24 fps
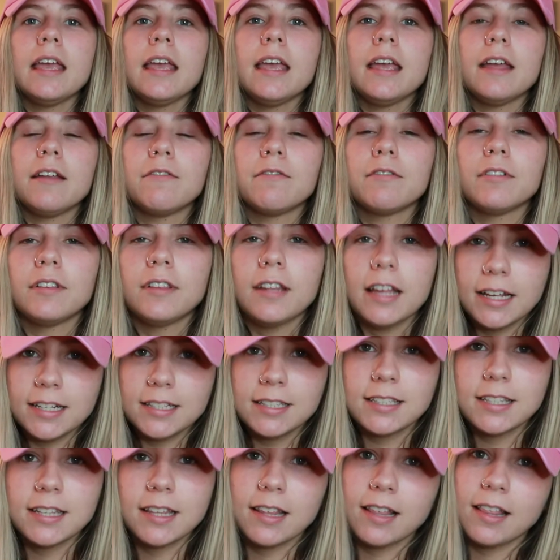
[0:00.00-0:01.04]
it
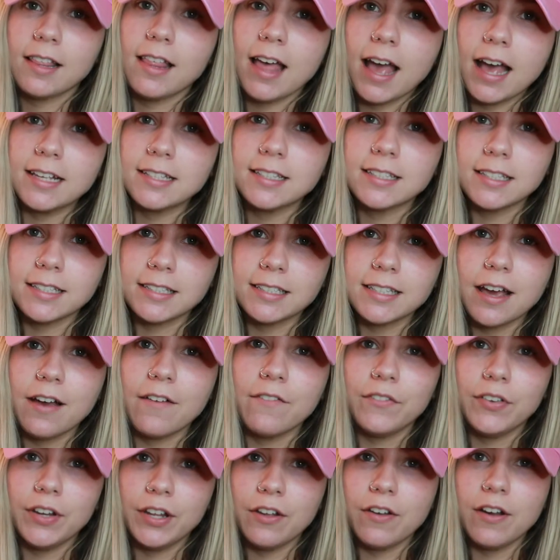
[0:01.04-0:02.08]
relates to the last sit
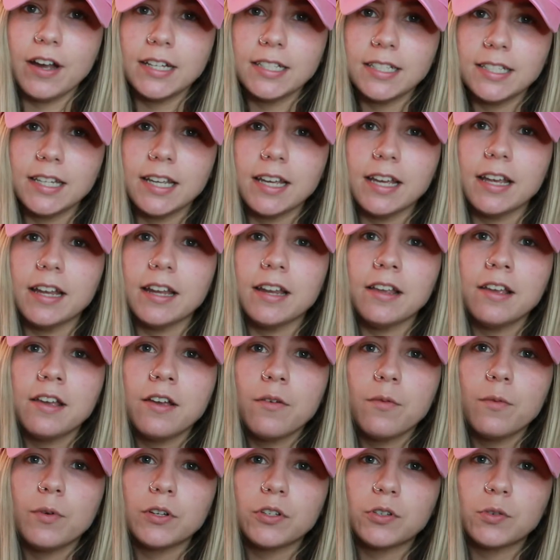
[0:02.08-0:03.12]
down video I did,
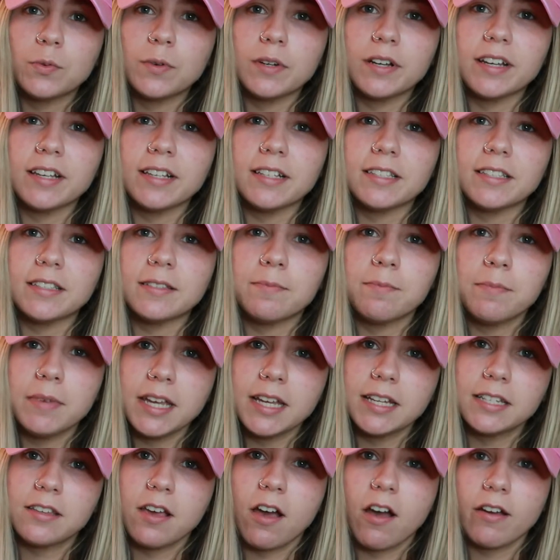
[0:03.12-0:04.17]
which was
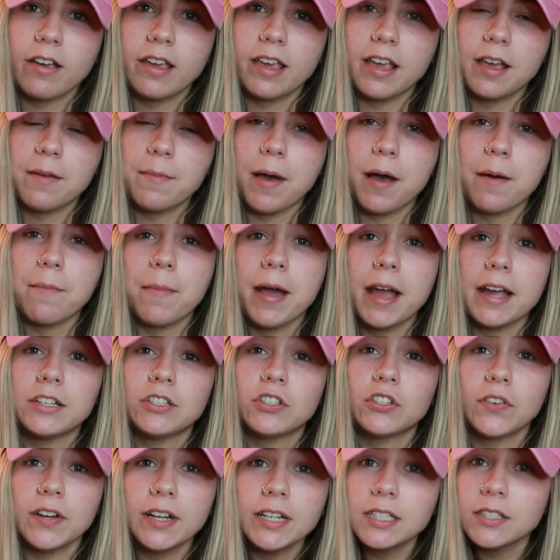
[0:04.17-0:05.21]
me talking about my
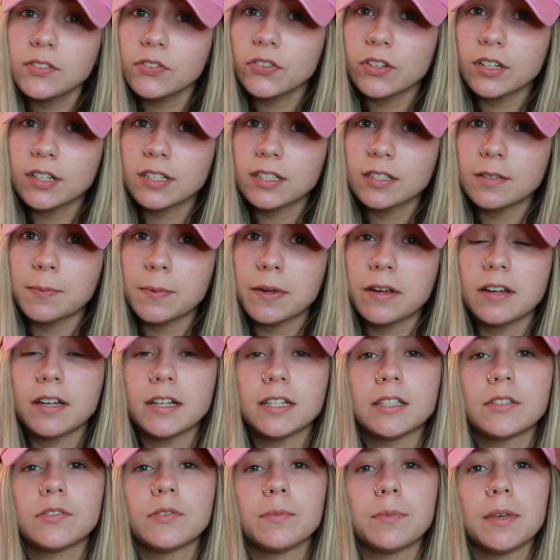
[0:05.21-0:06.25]
transfer
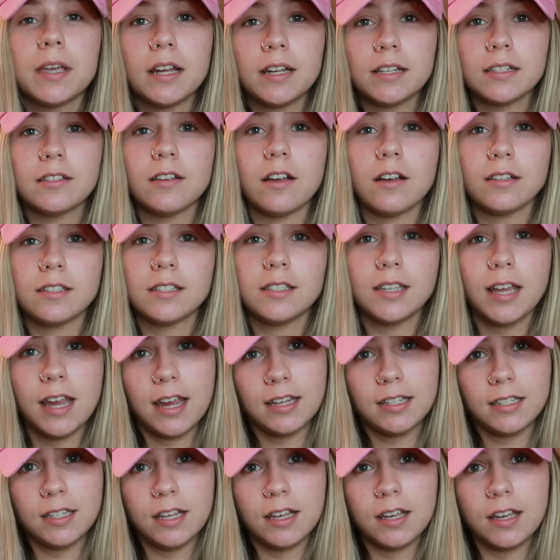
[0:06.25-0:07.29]
experience from Kennesaw
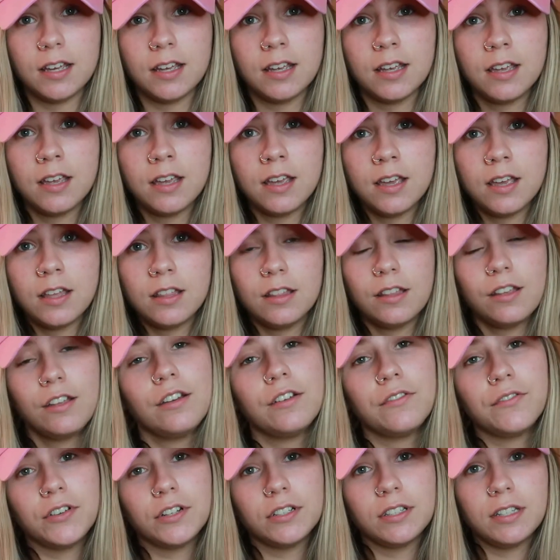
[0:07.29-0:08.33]
State to the
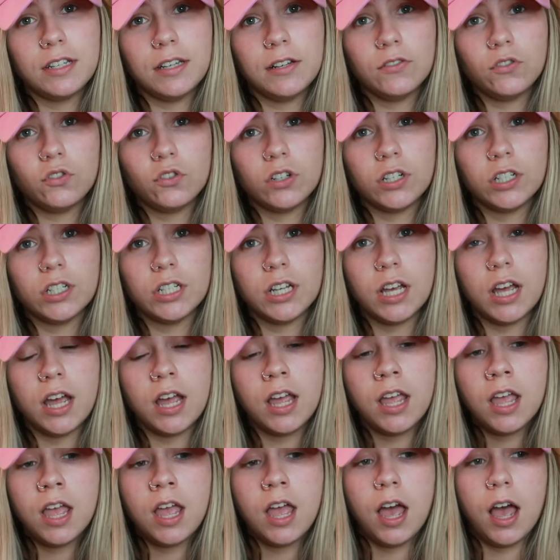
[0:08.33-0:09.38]
University of
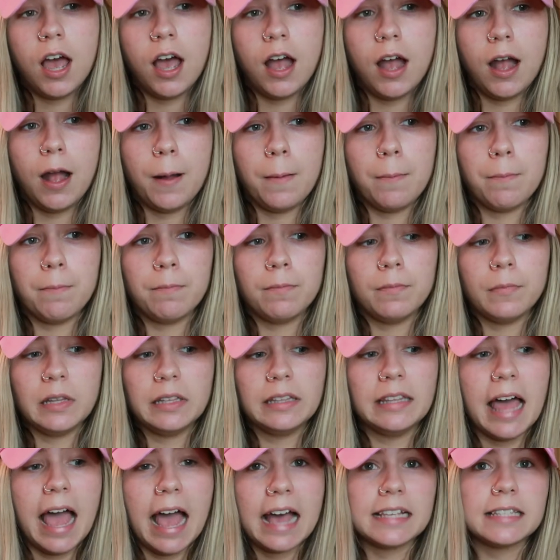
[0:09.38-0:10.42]
Georgia
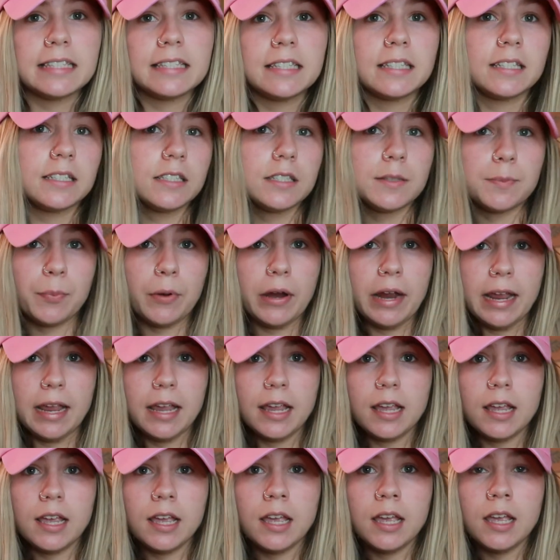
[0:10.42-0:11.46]
last
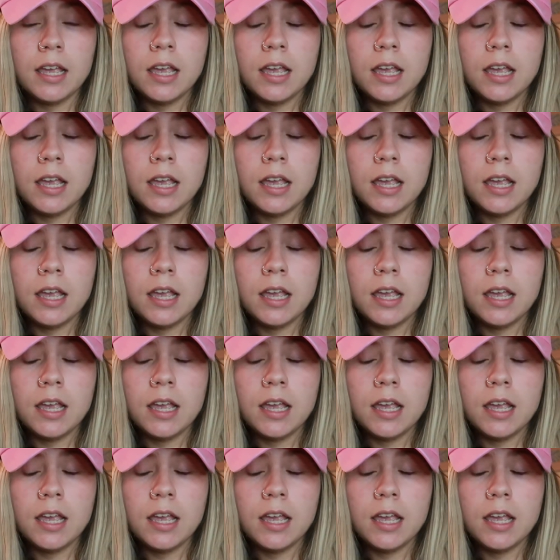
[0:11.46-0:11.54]
spring.